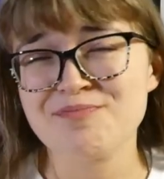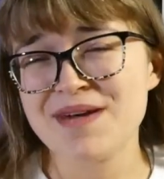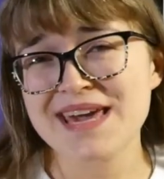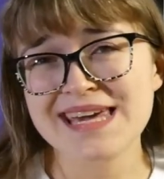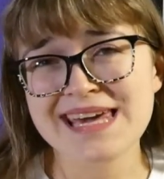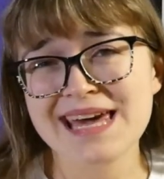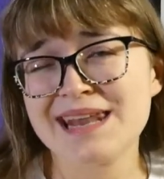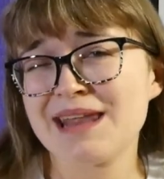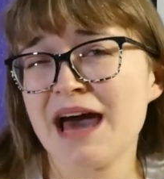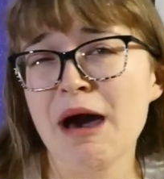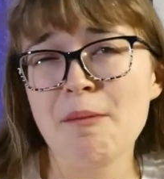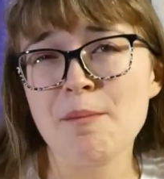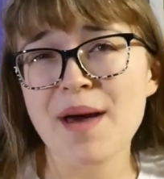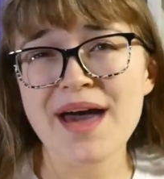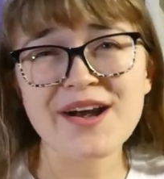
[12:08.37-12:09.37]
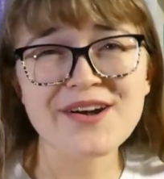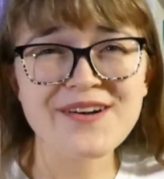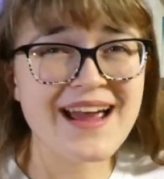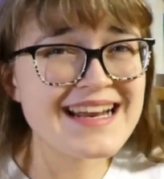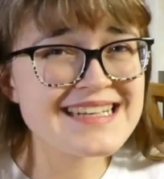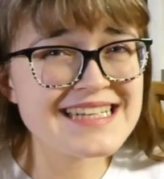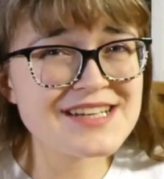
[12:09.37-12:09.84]
make it a better
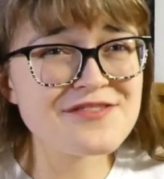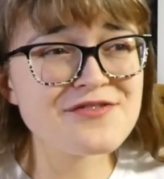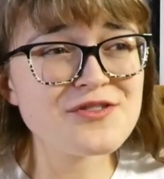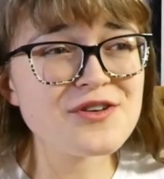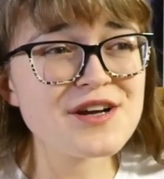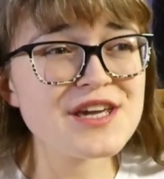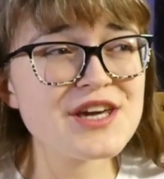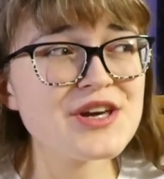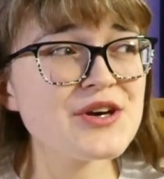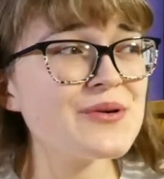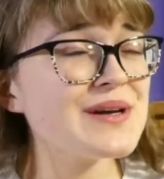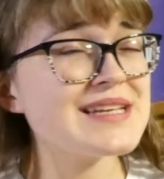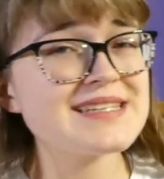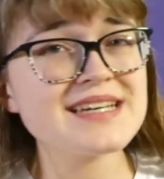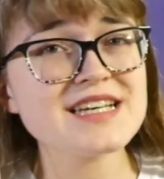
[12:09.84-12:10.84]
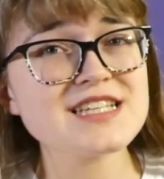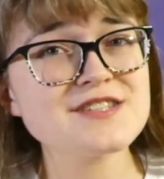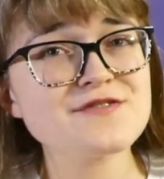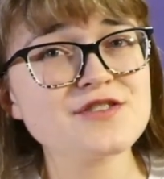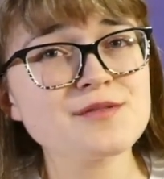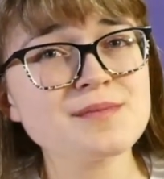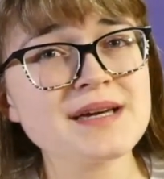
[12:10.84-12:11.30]
ending for you? It
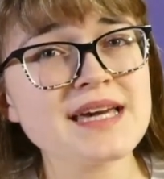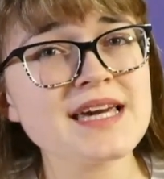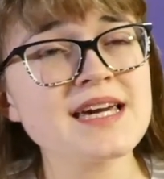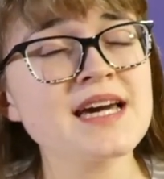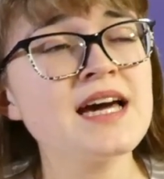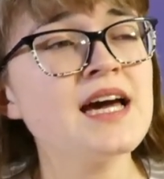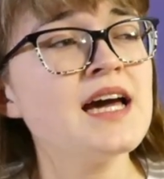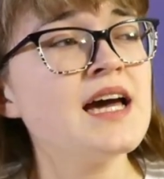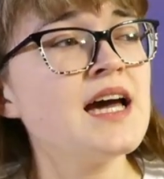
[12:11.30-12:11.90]
does for me.